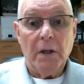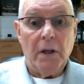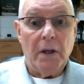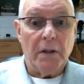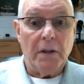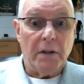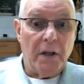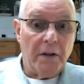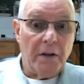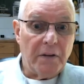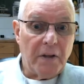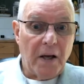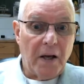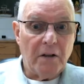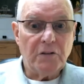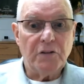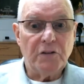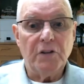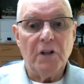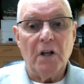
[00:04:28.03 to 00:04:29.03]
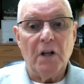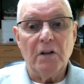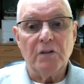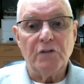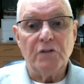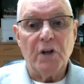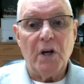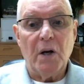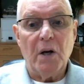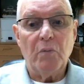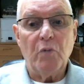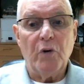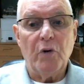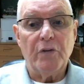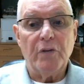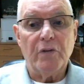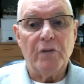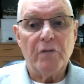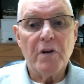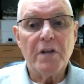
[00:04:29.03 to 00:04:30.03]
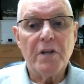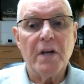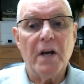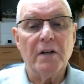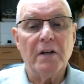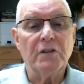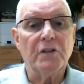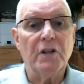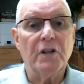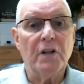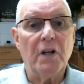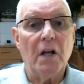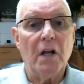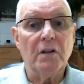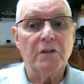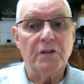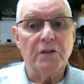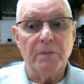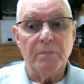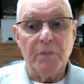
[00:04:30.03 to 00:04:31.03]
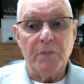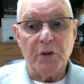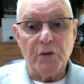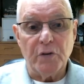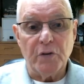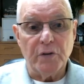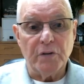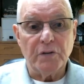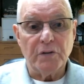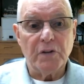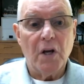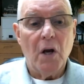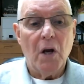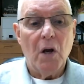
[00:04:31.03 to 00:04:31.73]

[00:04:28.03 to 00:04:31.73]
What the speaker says: A $10,000 job with $3,000 in materials